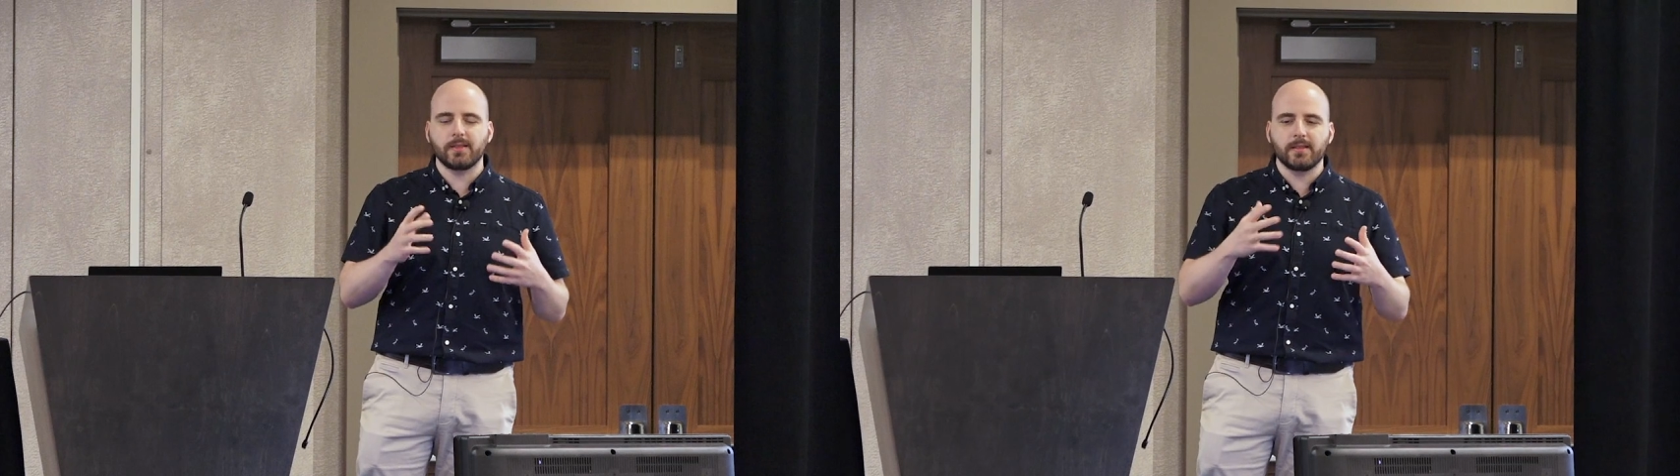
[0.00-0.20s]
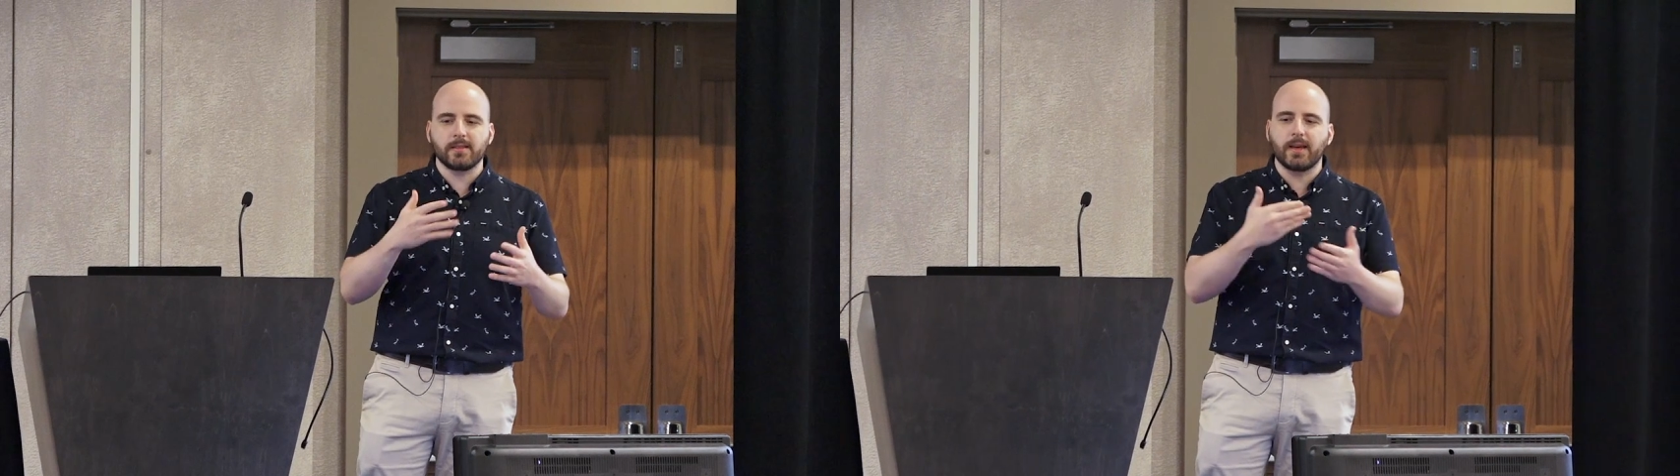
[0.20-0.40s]

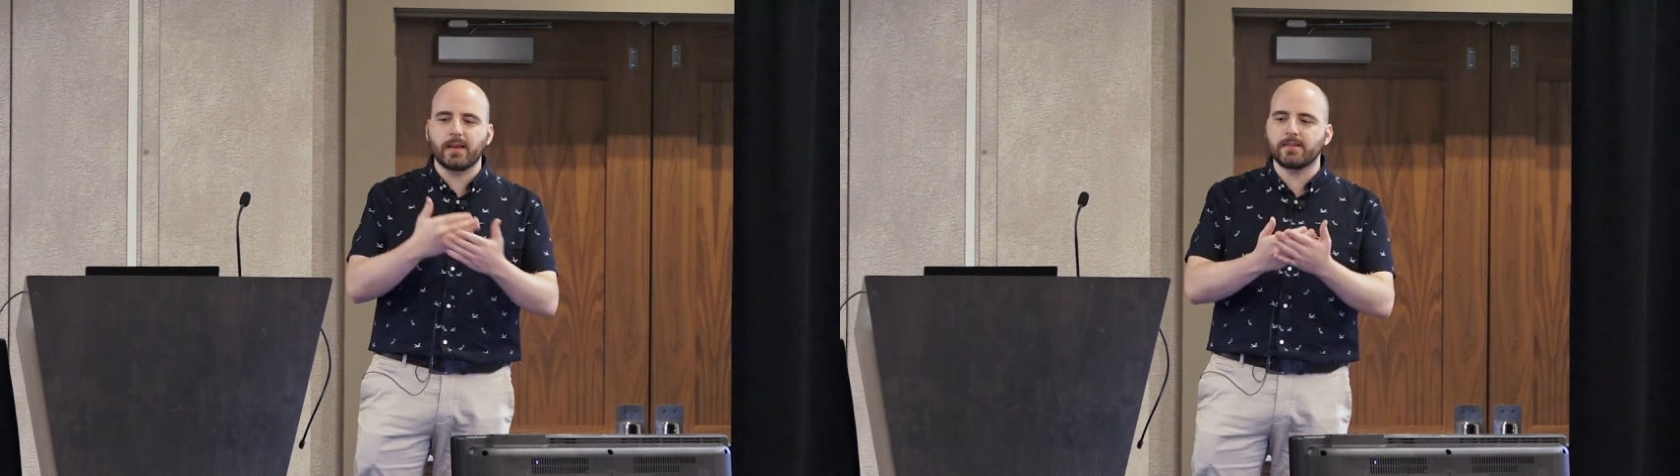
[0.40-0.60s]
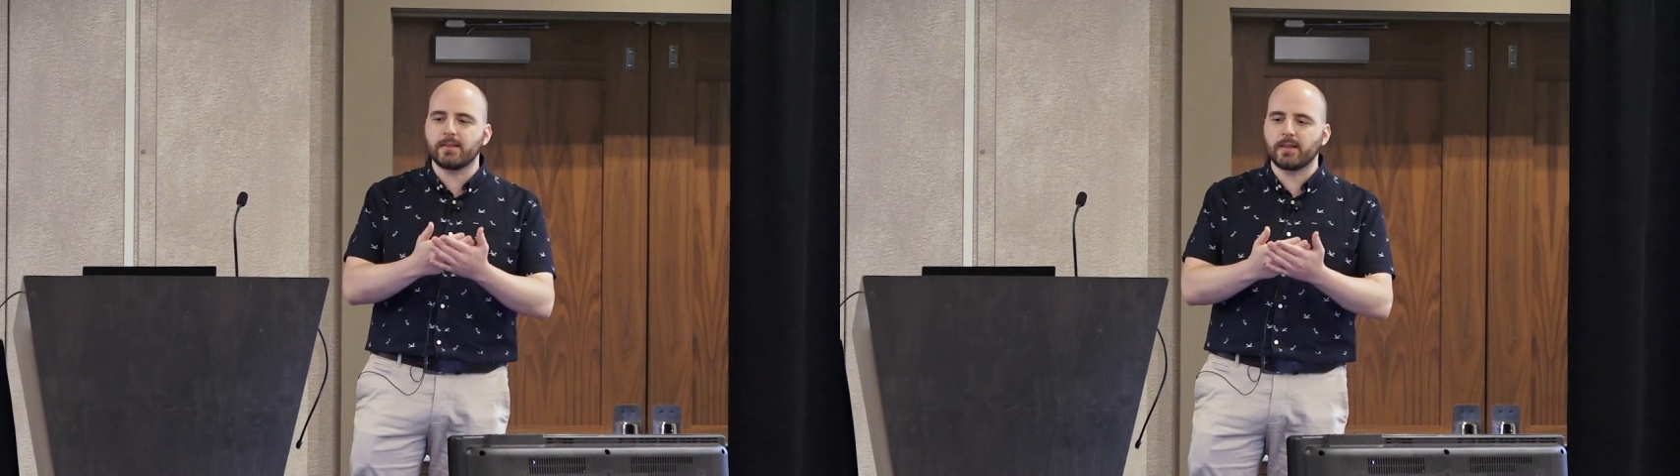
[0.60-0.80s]
it's like
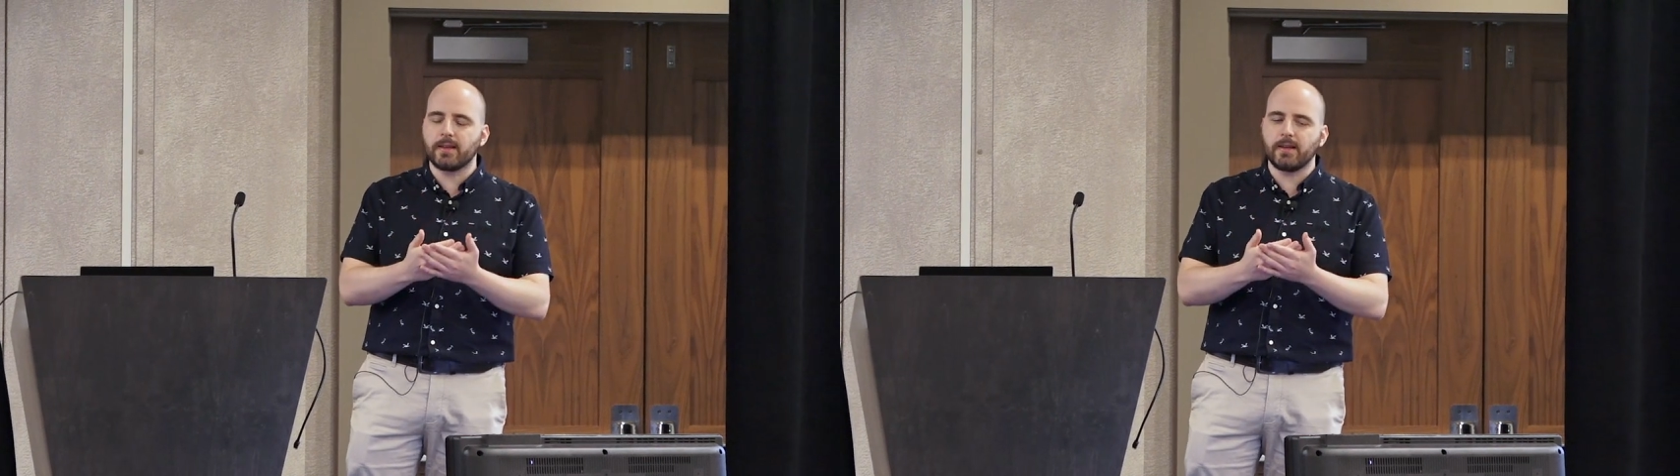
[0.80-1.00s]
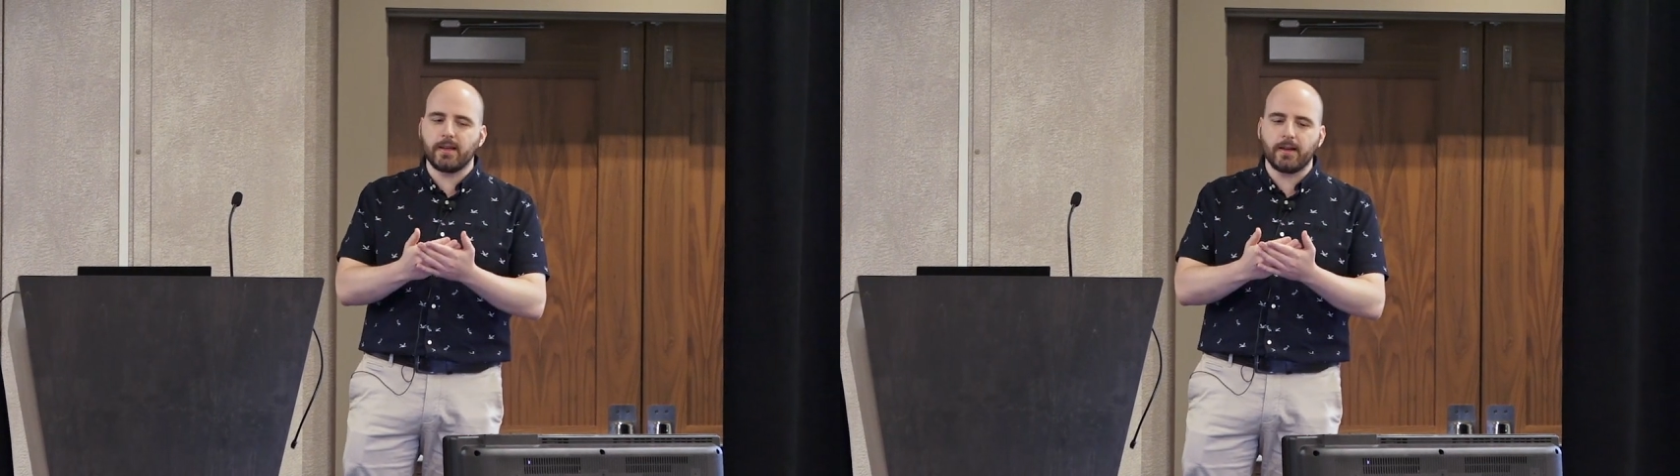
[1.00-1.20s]
it's like
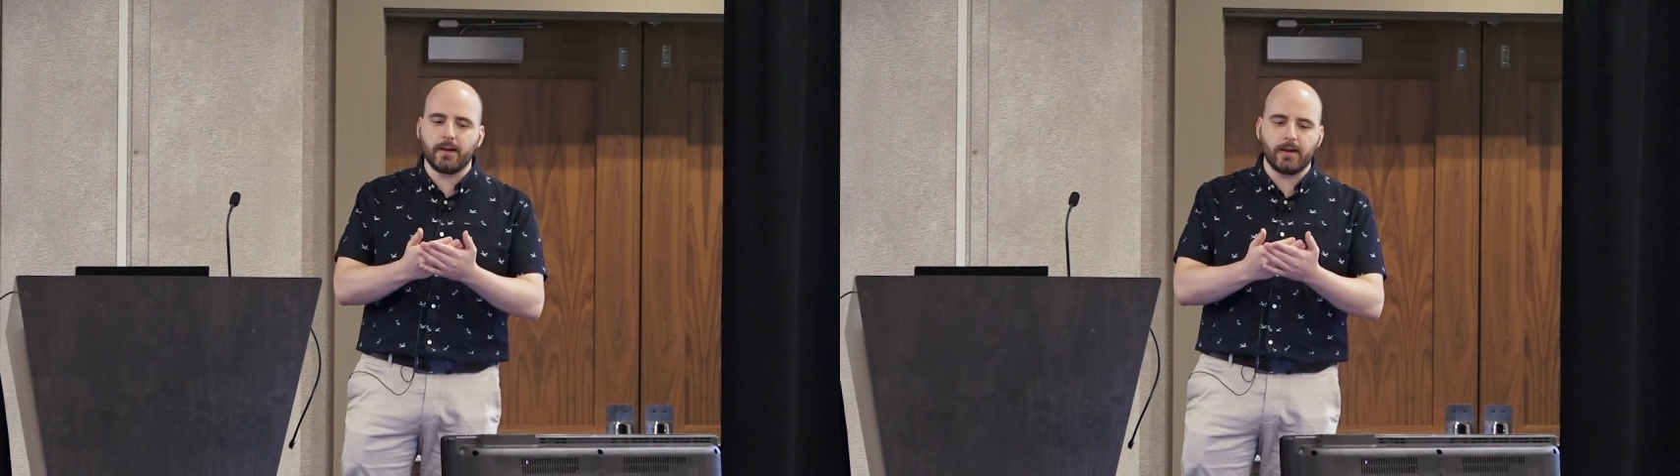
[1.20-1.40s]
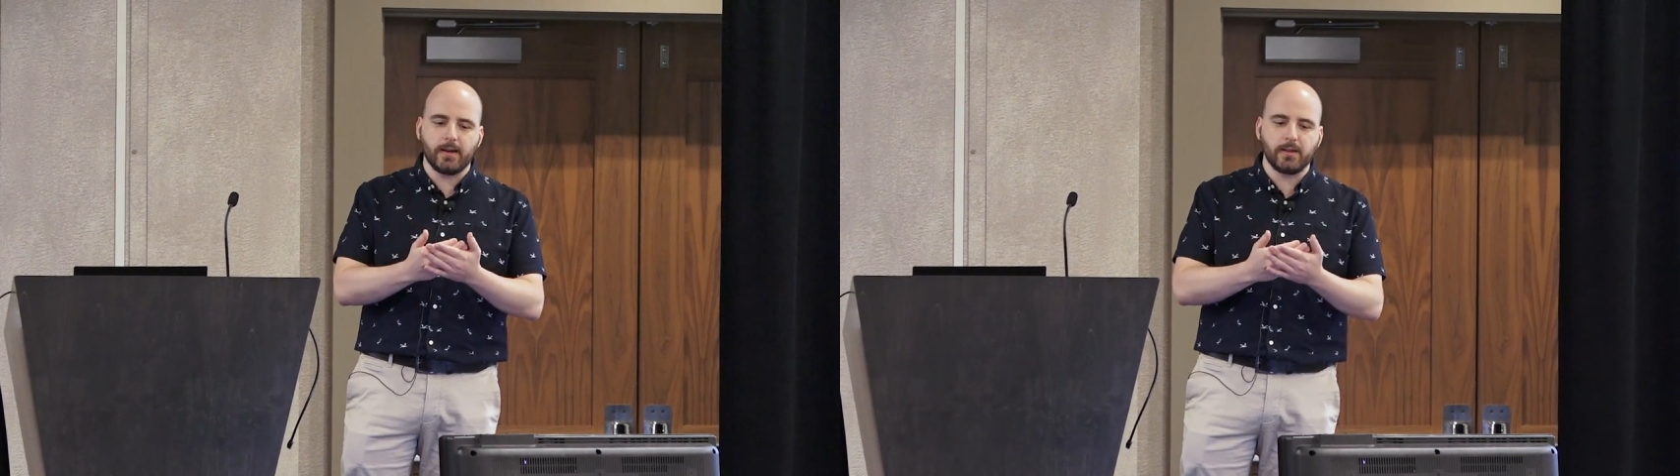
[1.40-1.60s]
a
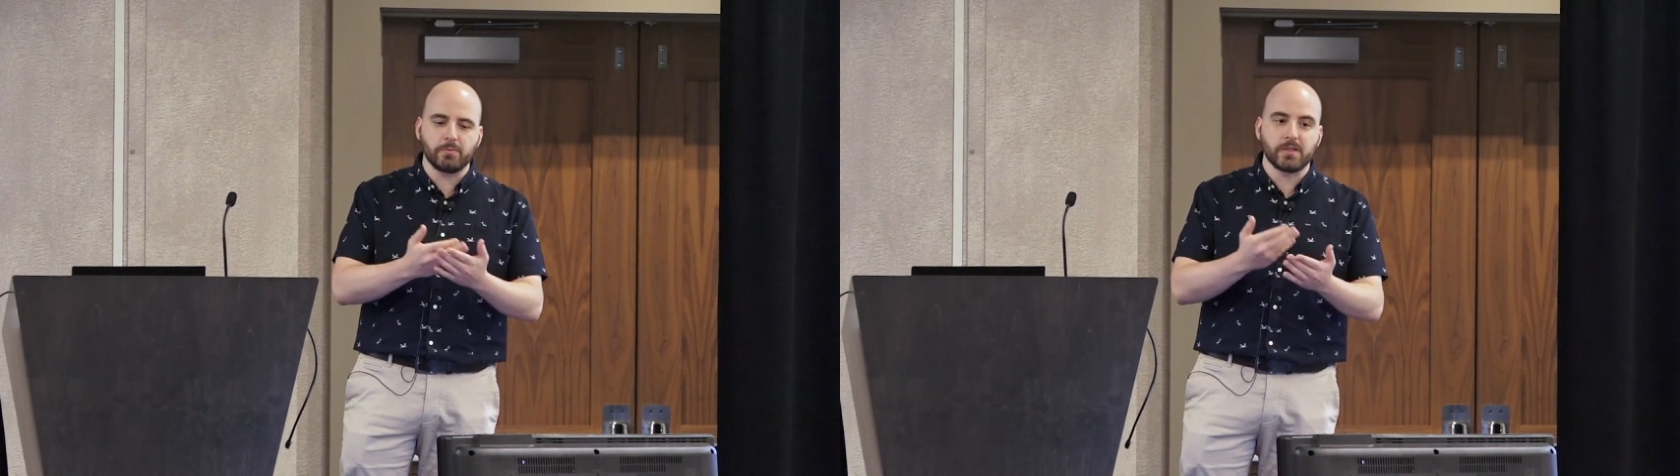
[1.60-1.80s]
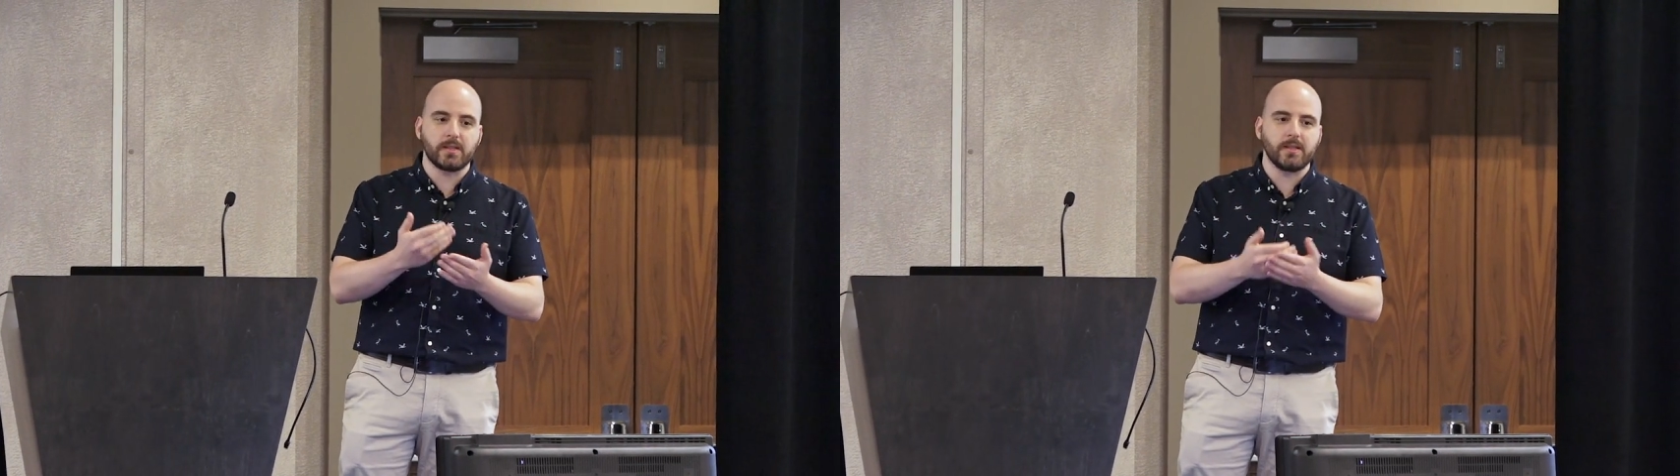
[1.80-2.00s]
uh,
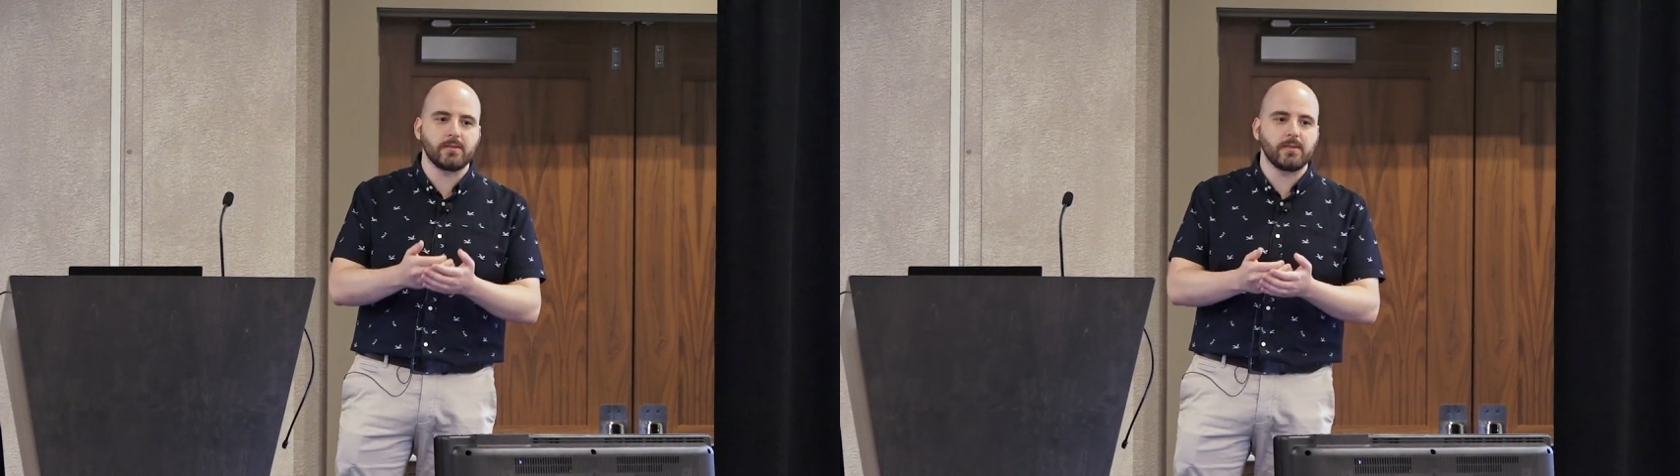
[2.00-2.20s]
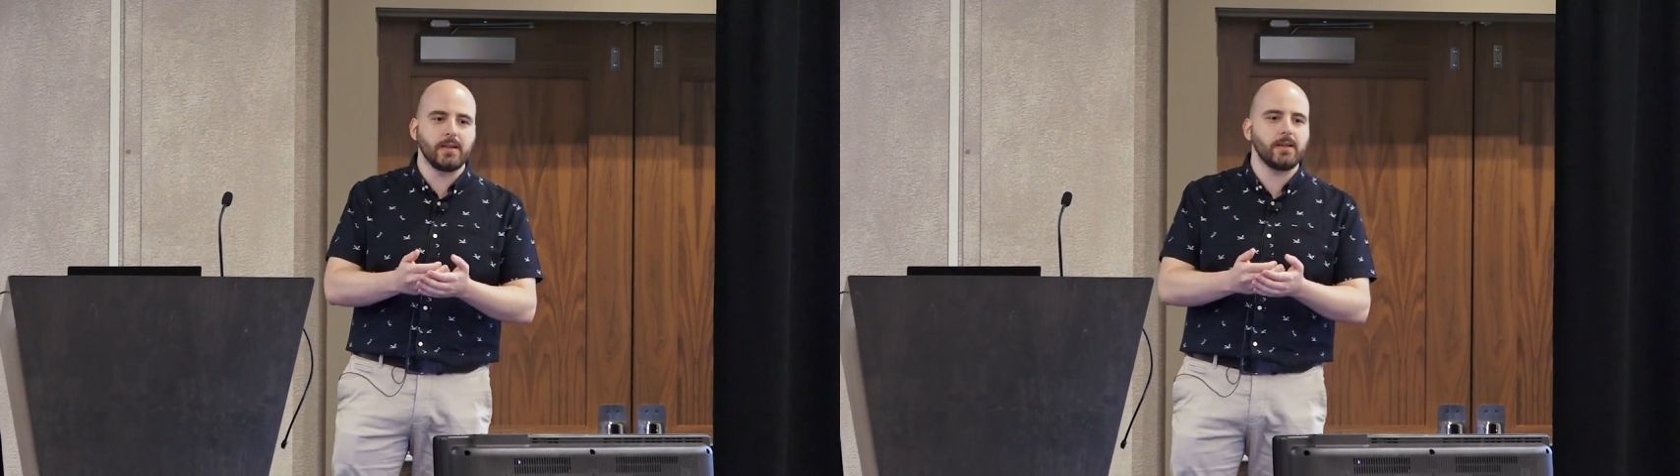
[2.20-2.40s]
litmus
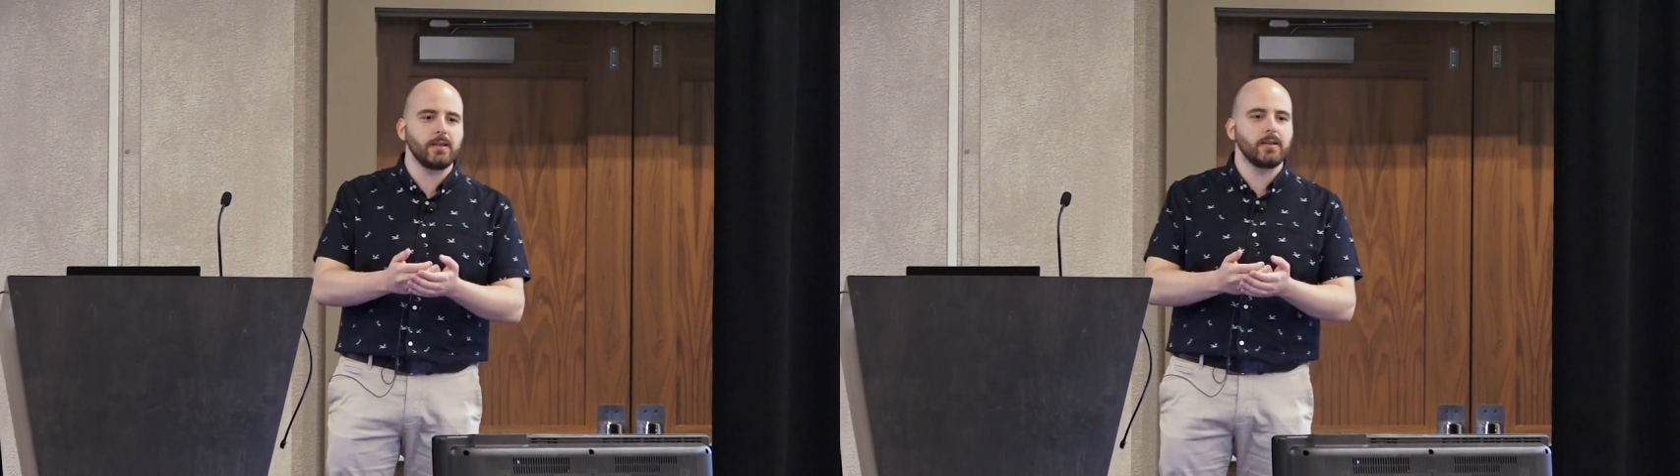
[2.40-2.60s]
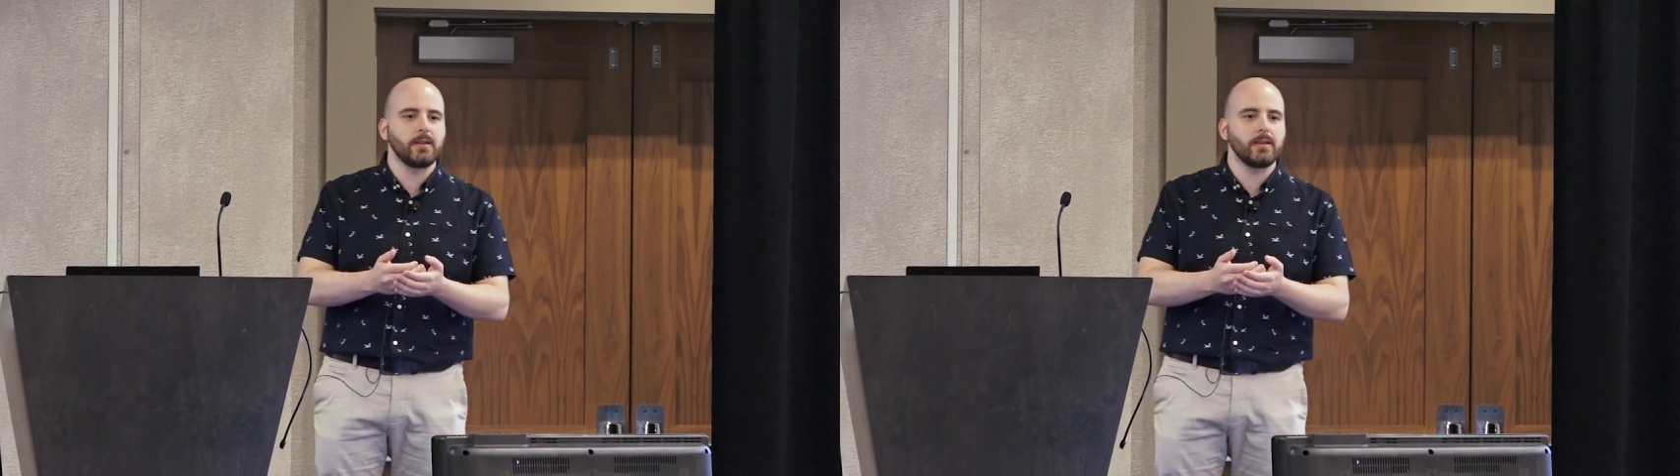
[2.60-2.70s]
test, right?